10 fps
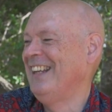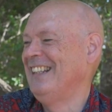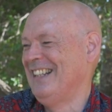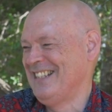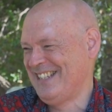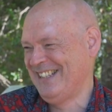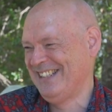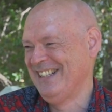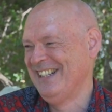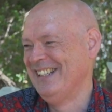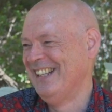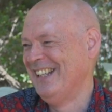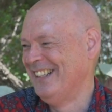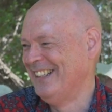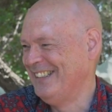
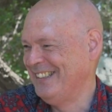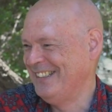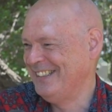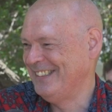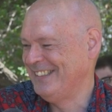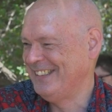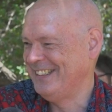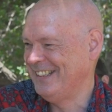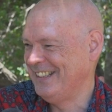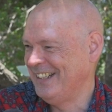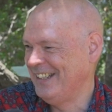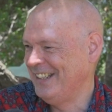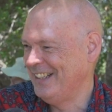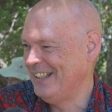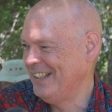
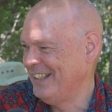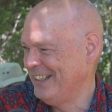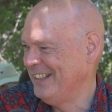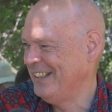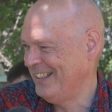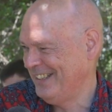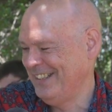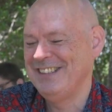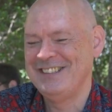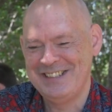This person isn't speaking.